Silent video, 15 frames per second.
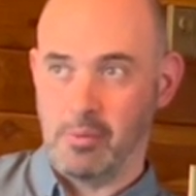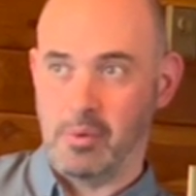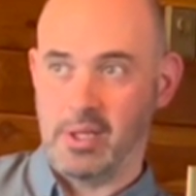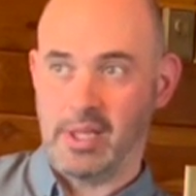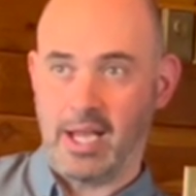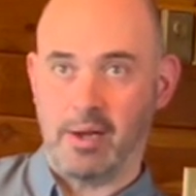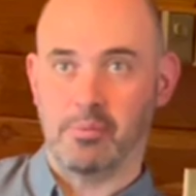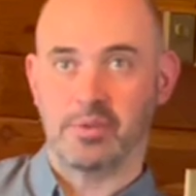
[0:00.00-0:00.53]
And
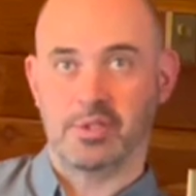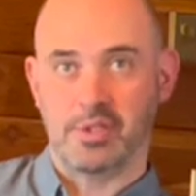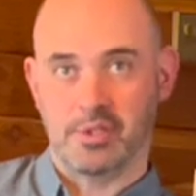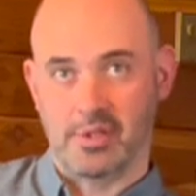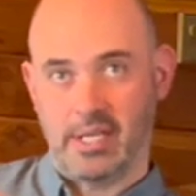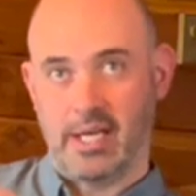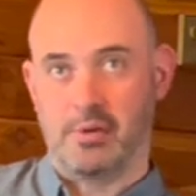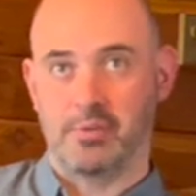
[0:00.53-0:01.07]
that was
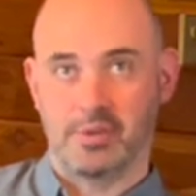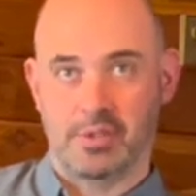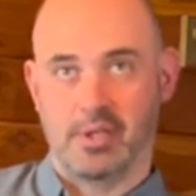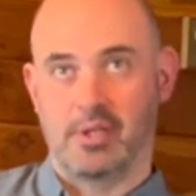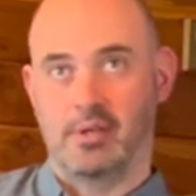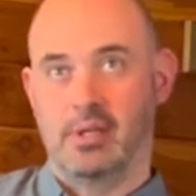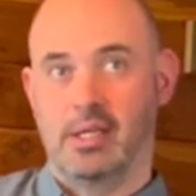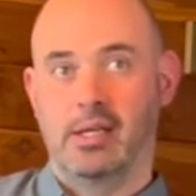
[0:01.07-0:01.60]

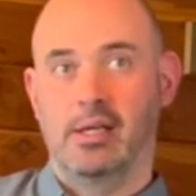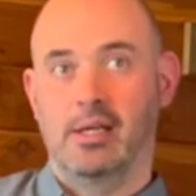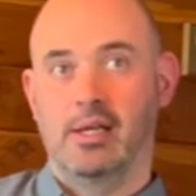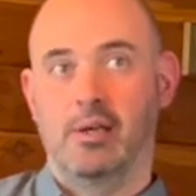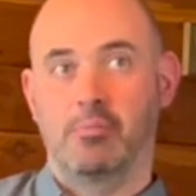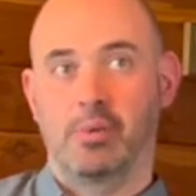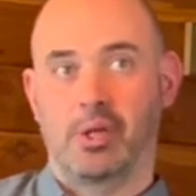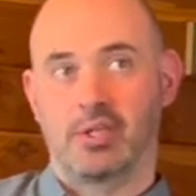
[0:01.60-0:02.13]
the
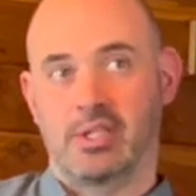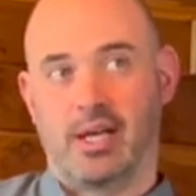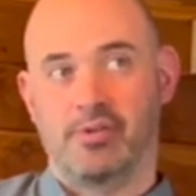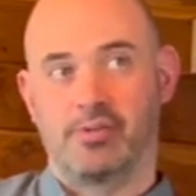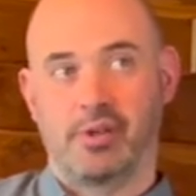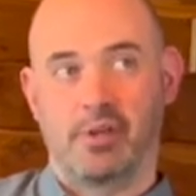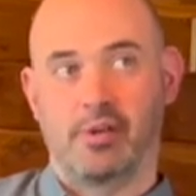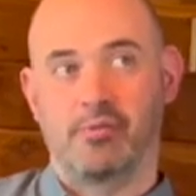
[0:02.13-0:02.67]
because
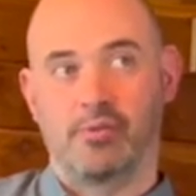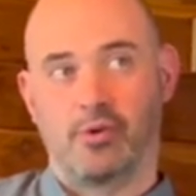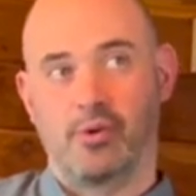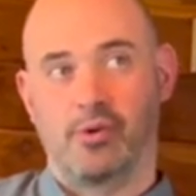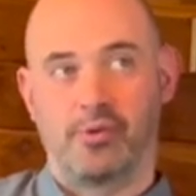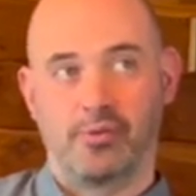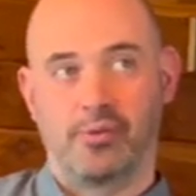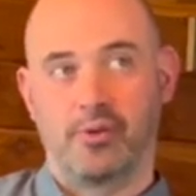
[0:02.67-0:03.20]
after the
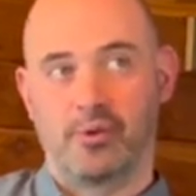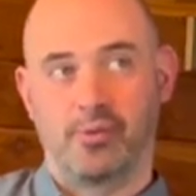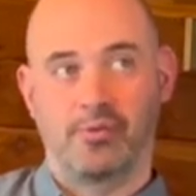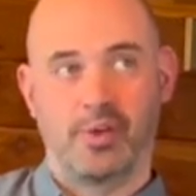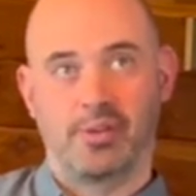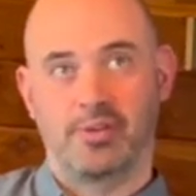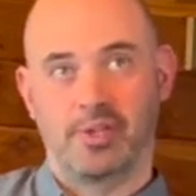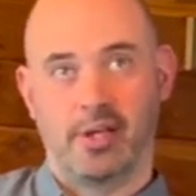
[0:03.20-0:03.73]
fourth or
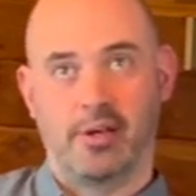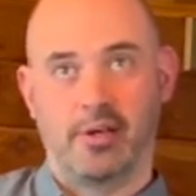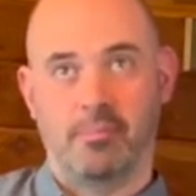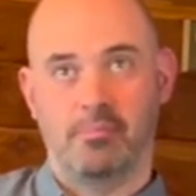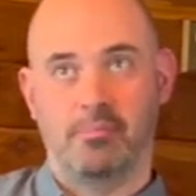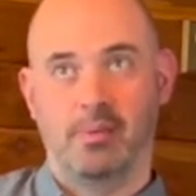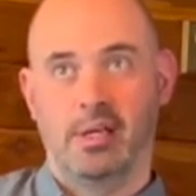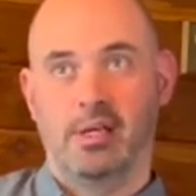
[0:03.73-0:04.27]
fifth time
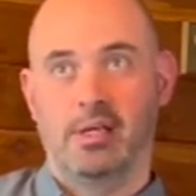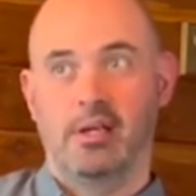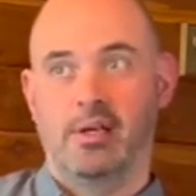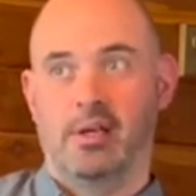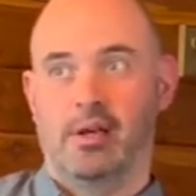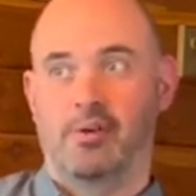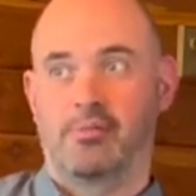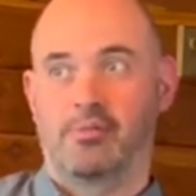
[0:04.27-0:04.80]

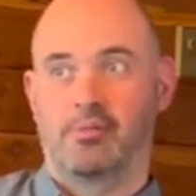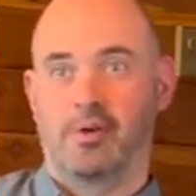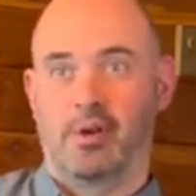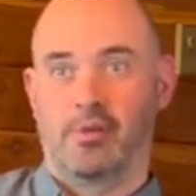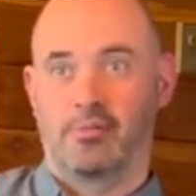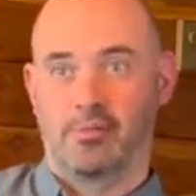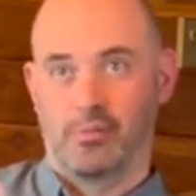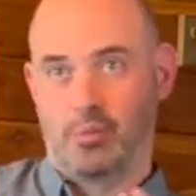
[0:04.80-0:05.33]
of
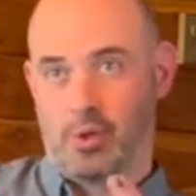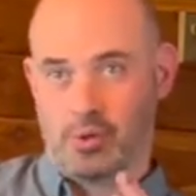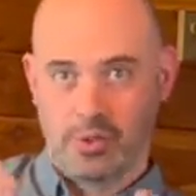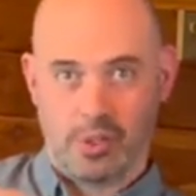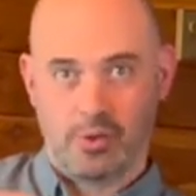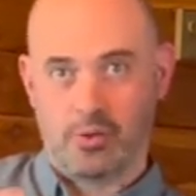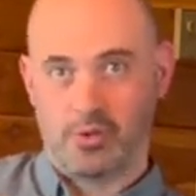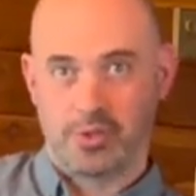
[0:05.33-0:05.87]

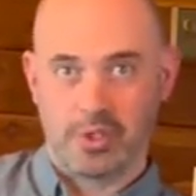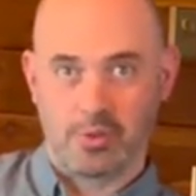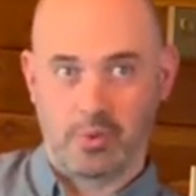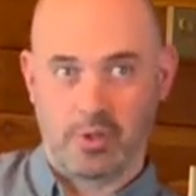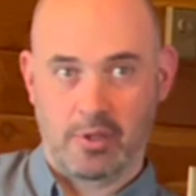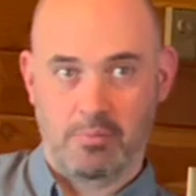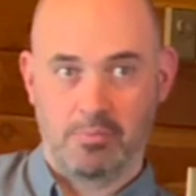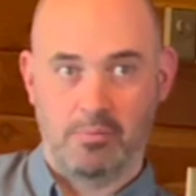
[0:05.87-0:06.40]
watching horses with
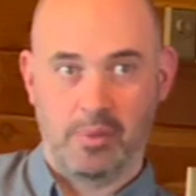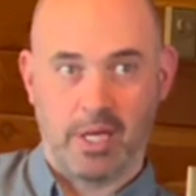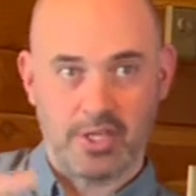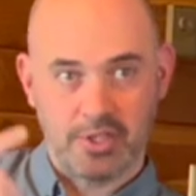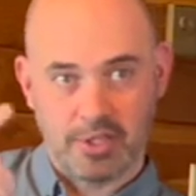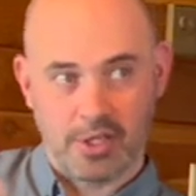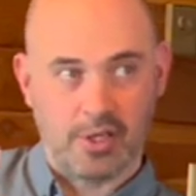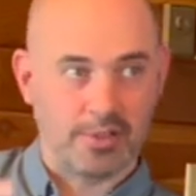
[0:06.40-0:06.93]
him, I
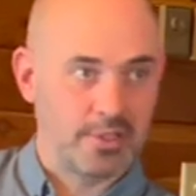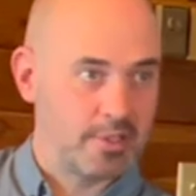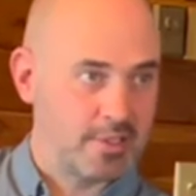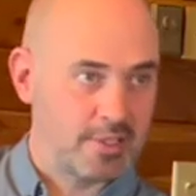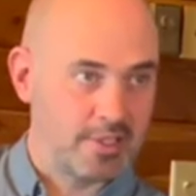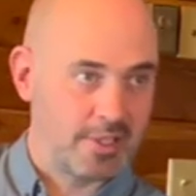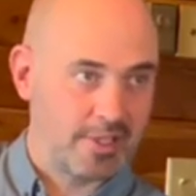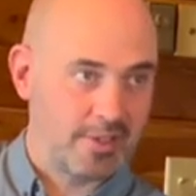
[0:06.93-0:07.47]
started to
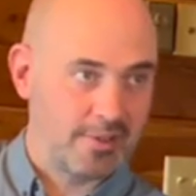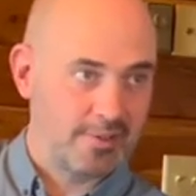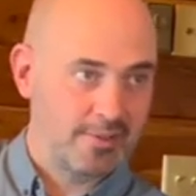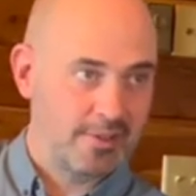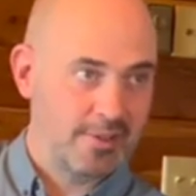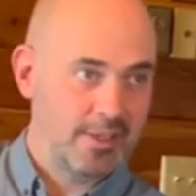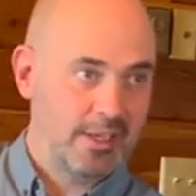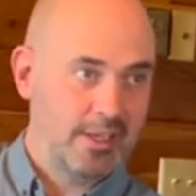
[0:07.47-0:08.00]
see it.
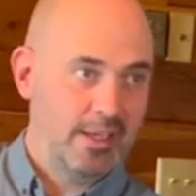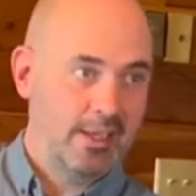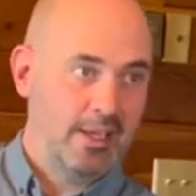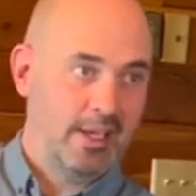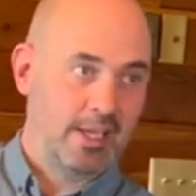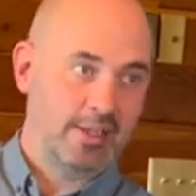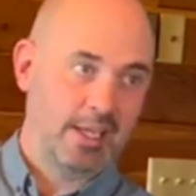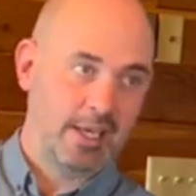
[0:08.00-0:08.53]

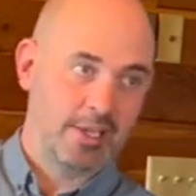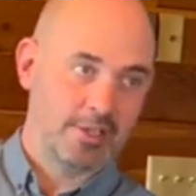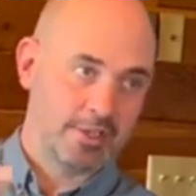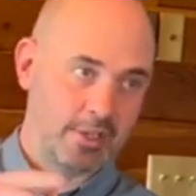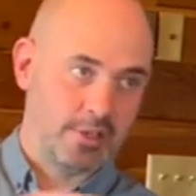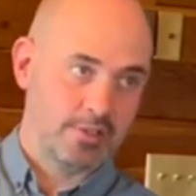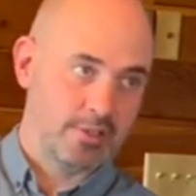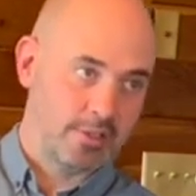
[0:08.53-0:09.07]
And then I
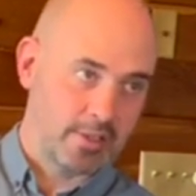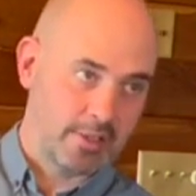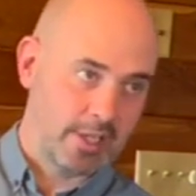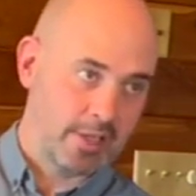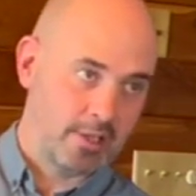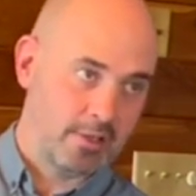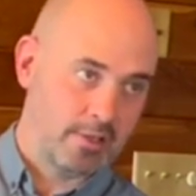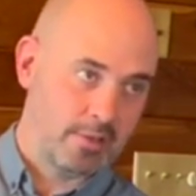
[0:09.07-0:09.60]
started to
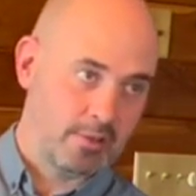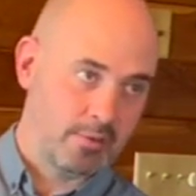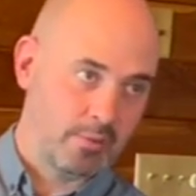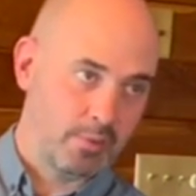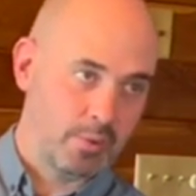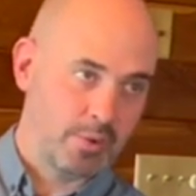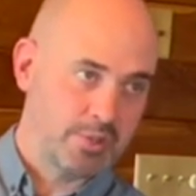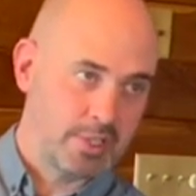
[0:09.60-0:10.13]
think, well,
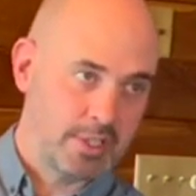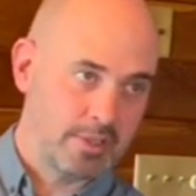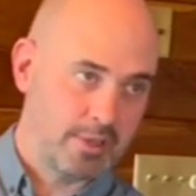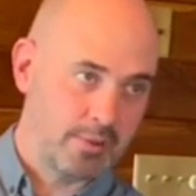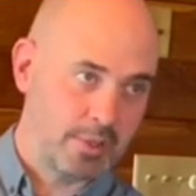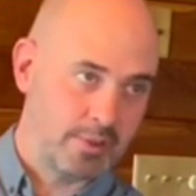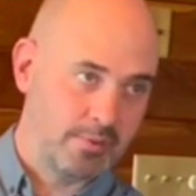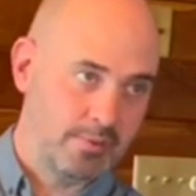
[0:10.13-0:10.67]
what's he
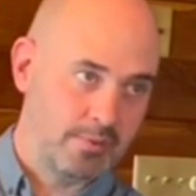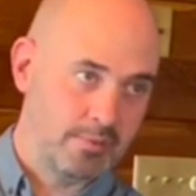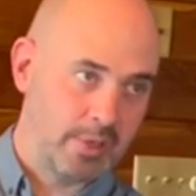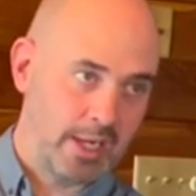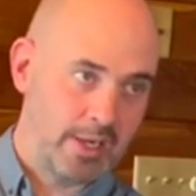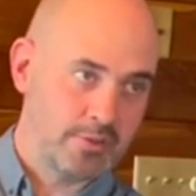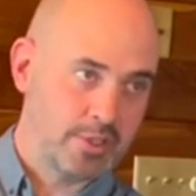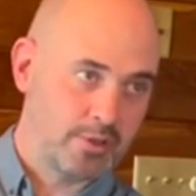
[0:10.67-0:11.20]
doing?
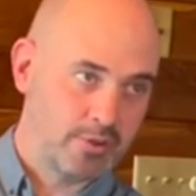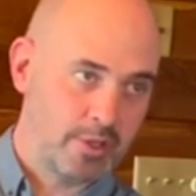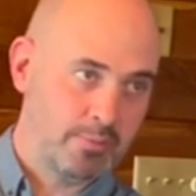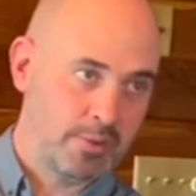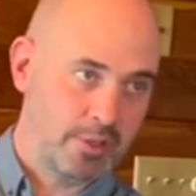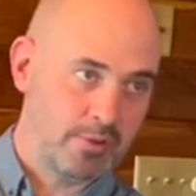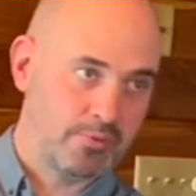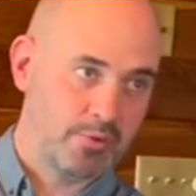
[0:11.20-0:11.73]
How's he
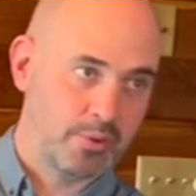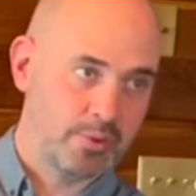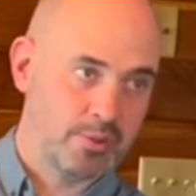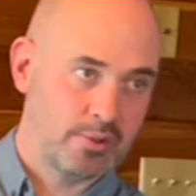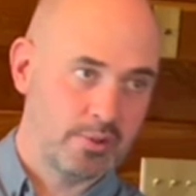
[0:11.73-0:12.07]
trimming the foot?